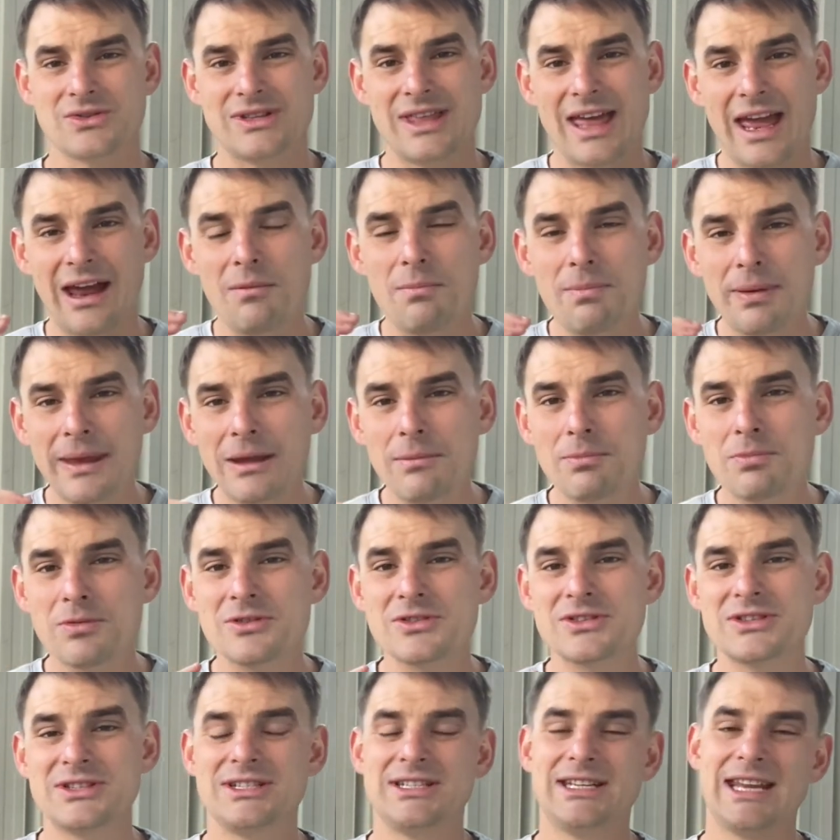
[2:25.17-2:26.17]
They are people
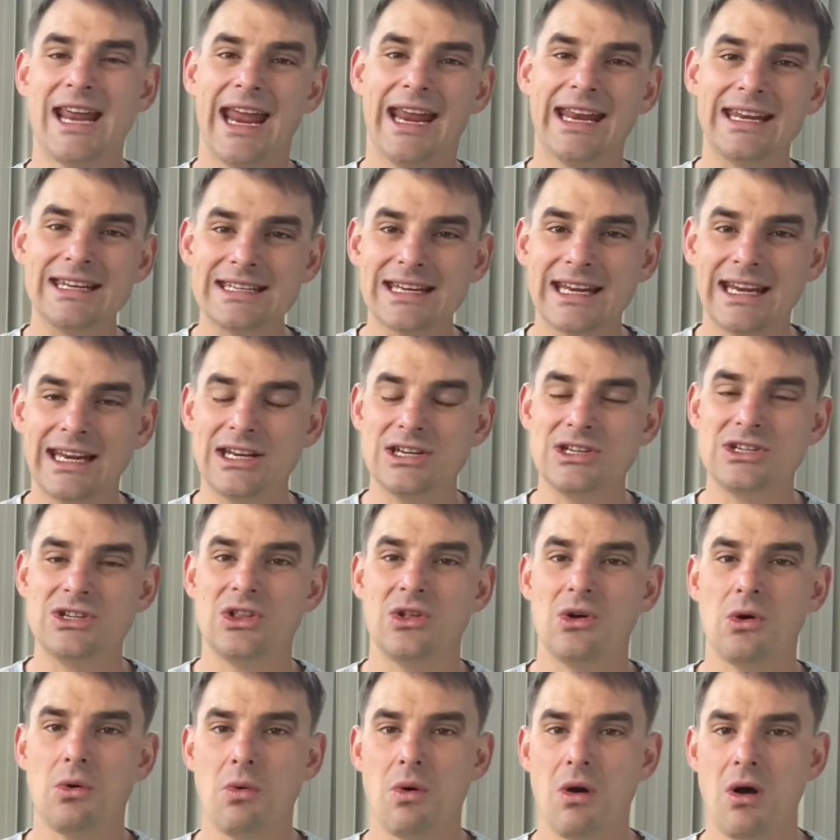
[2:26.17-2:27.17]
sent into
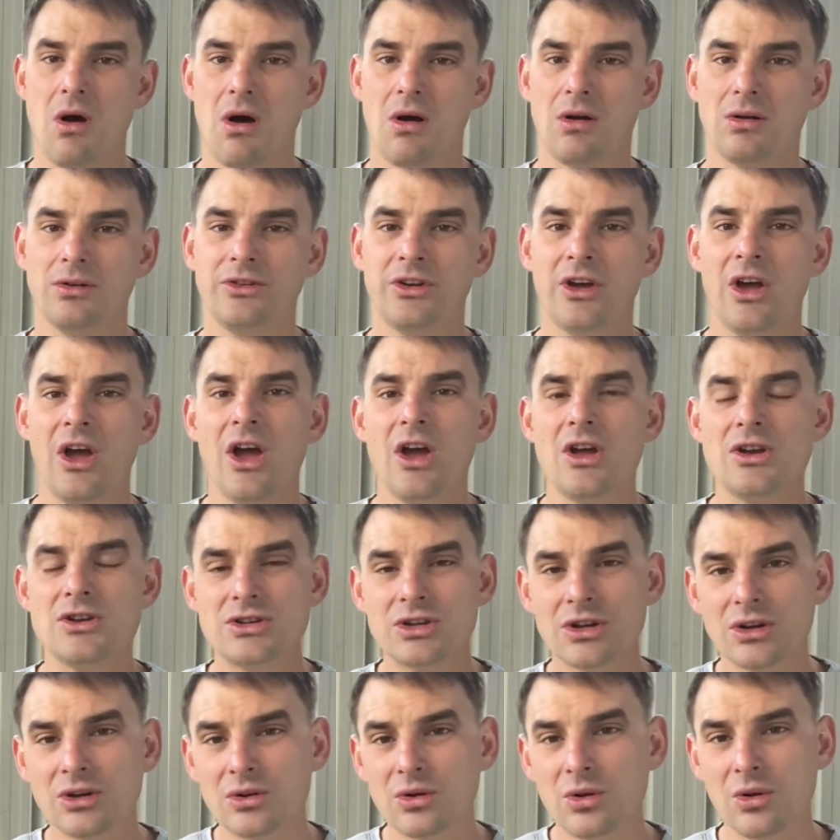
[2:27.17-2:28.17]
the world
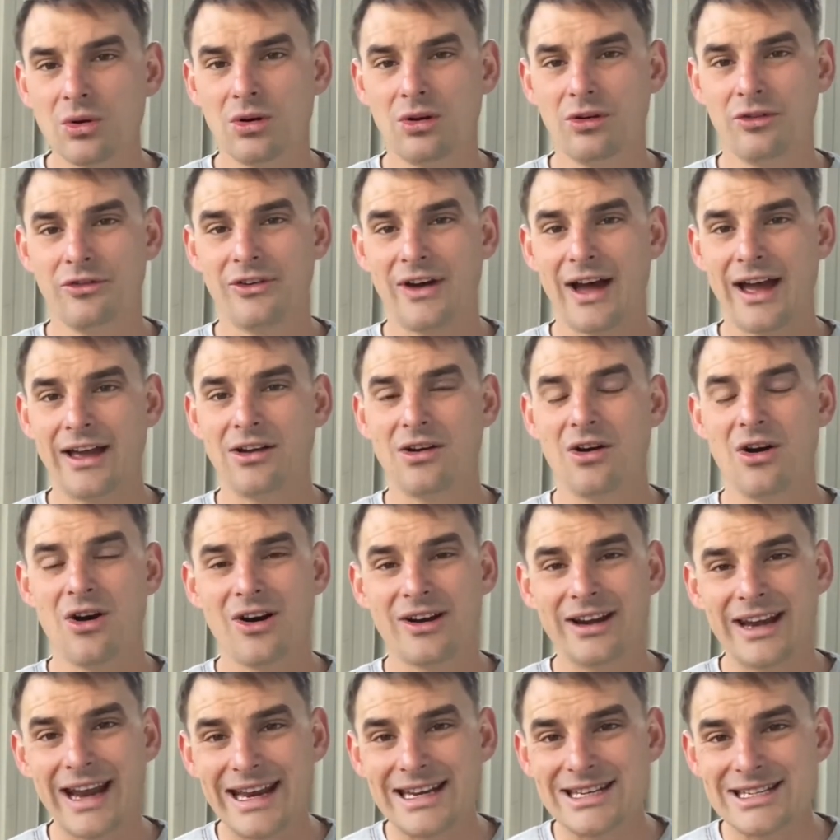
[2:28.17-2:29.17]
to glorify
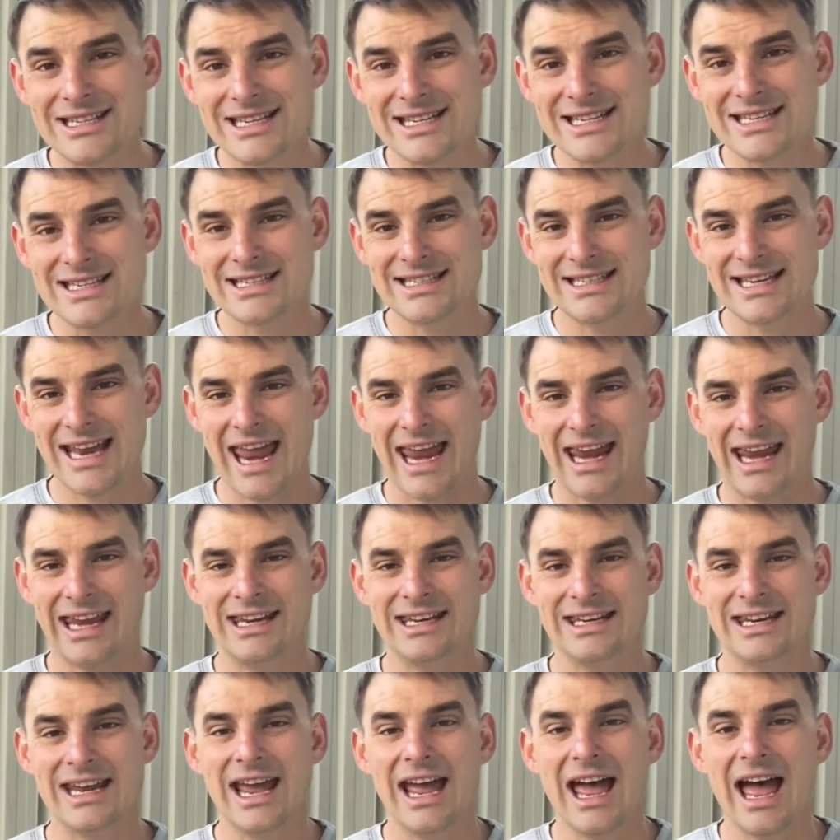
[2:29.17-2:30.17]
God and to
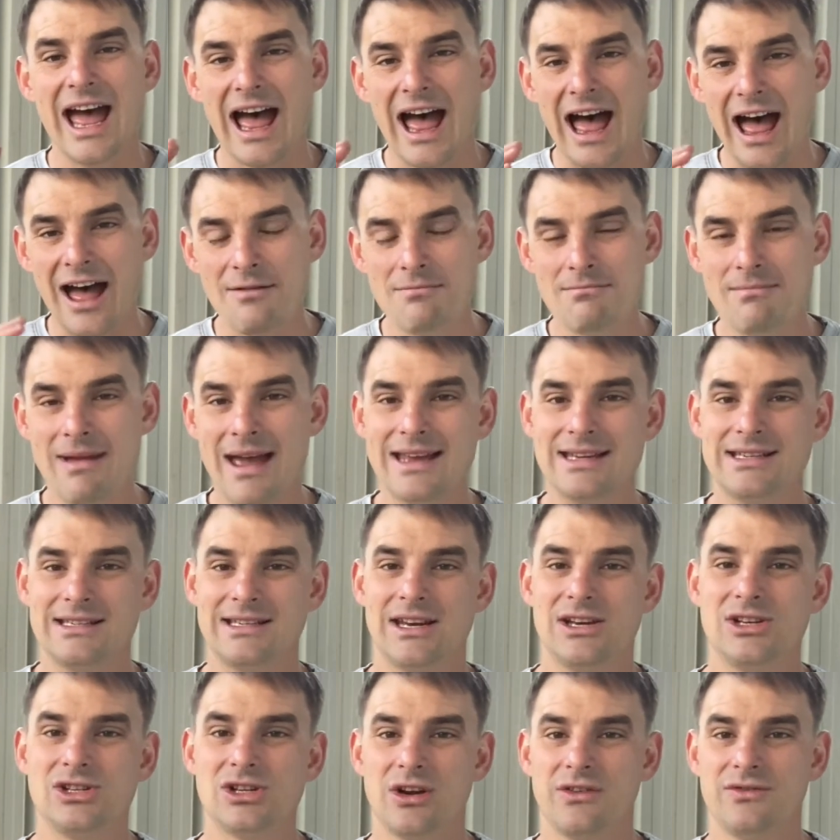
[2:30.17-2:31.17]
send a
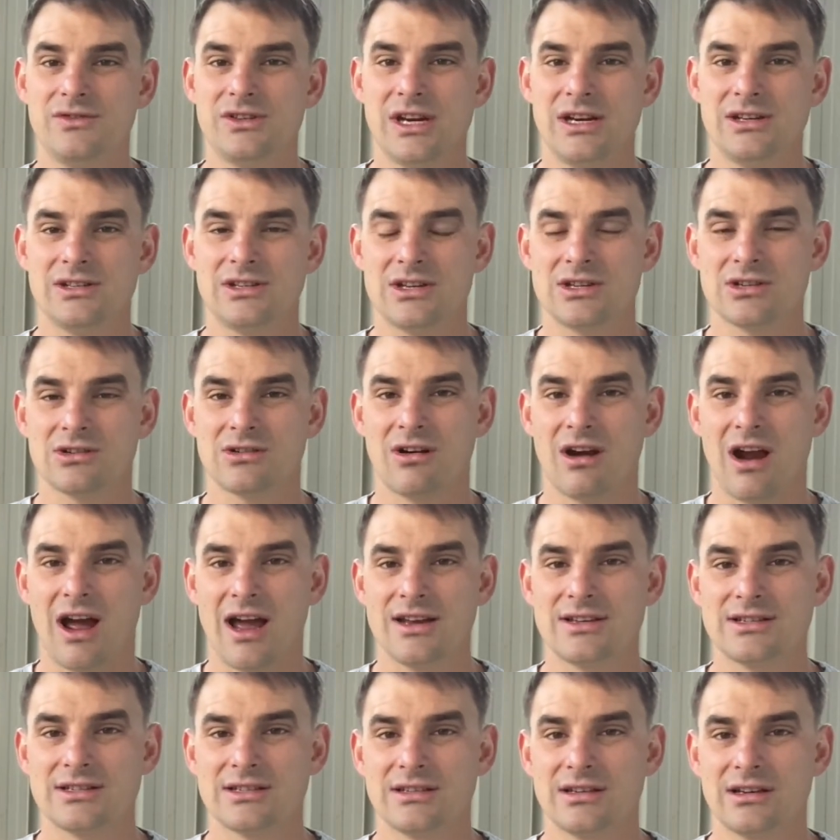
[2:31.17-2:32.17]
message of Jesus
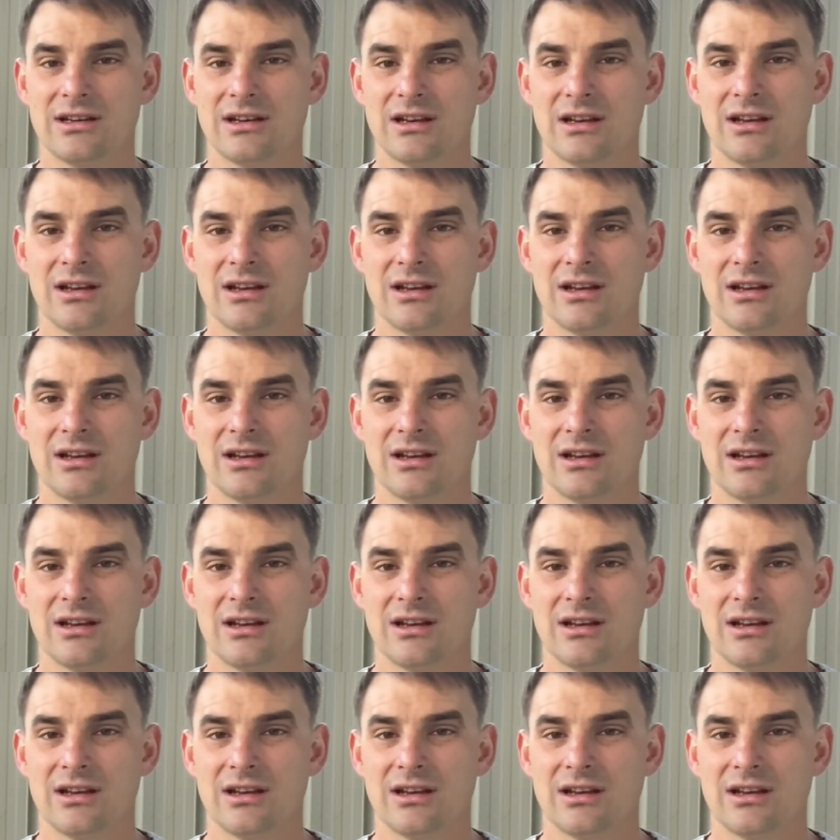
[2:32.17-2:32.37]
Christ.